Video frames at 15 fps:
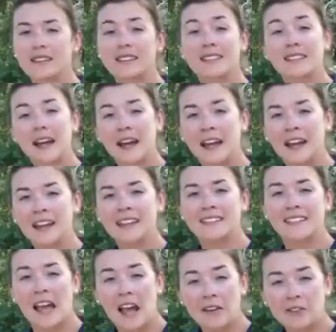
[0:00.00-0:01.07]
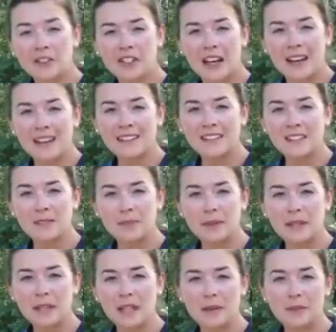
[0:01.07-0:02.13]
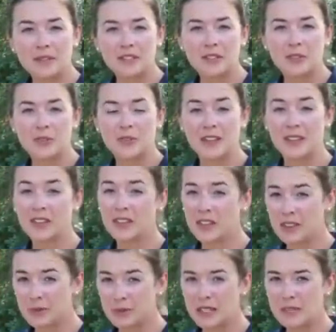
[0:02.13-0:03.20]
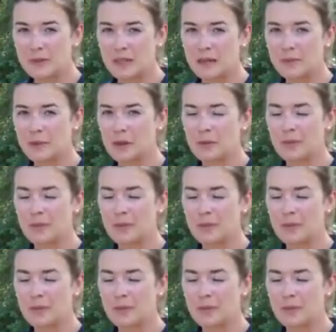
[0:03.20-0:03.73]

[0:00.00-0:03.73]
This kayak is advertised as being able to fit three people,